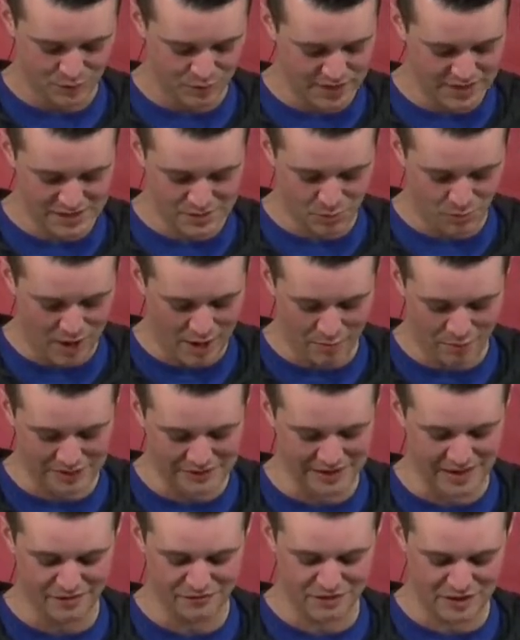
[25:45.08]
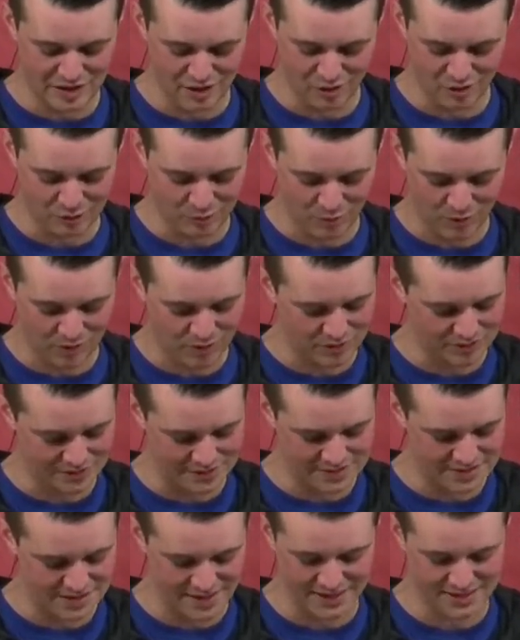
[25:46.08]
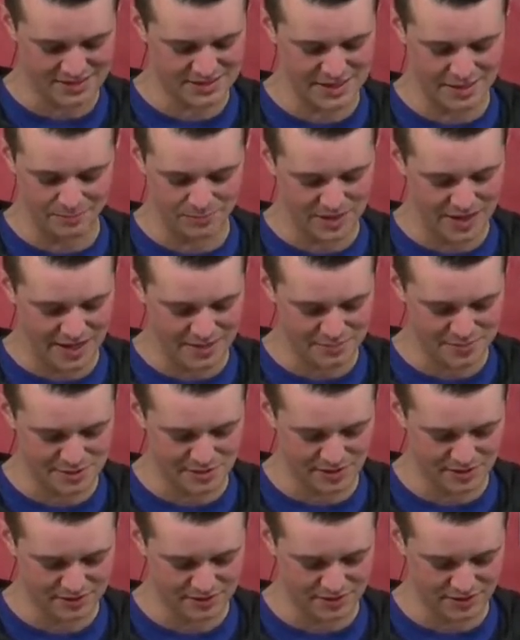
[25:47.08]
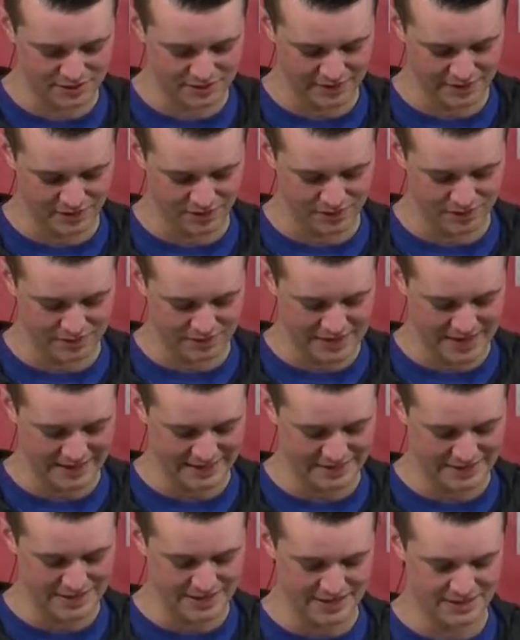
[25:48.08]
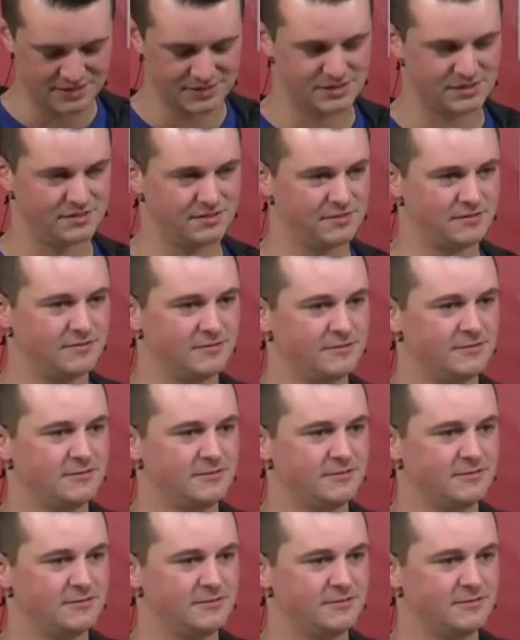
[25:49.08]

The reason why we love the old world is that it sometimes looked a little like this.